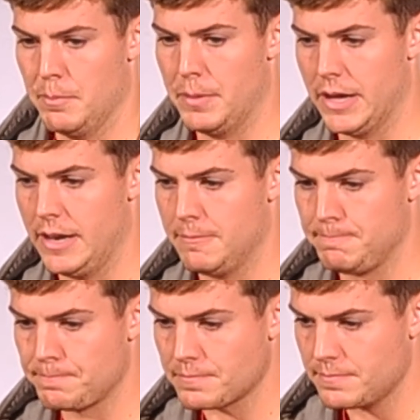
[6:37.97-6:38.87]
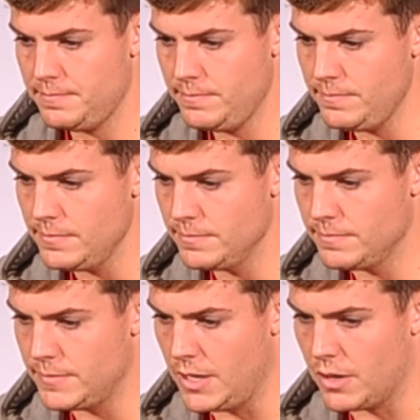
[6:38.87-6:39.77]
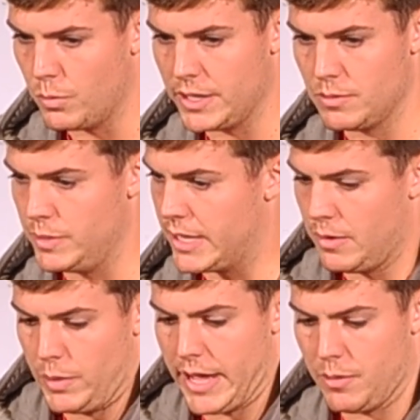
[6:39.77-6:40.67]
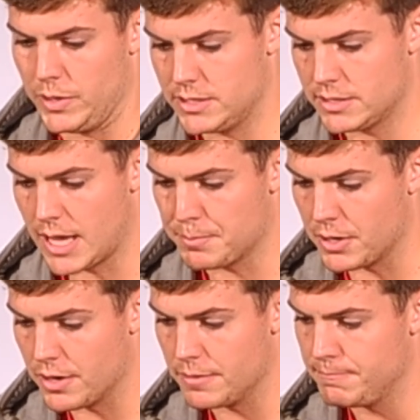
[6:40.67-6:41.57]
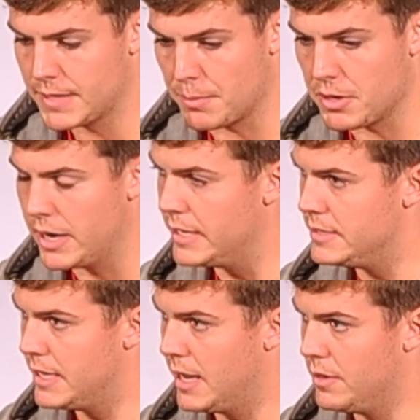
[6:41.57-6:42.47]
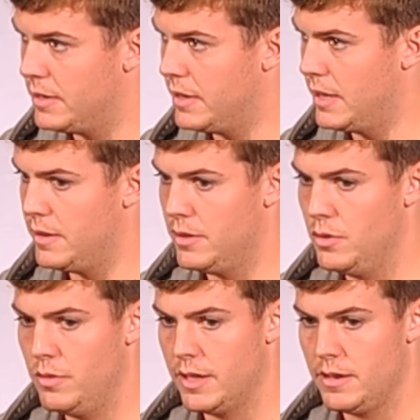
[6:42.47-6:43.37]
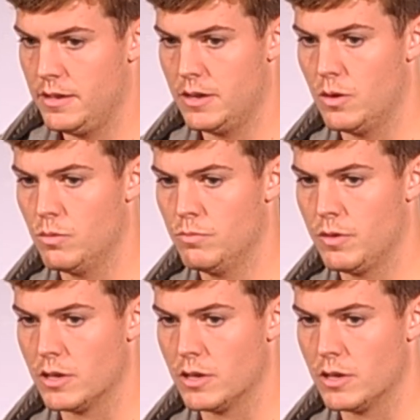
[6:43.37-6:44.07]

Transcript: But, you know, we kept our heads down and knew that, you know,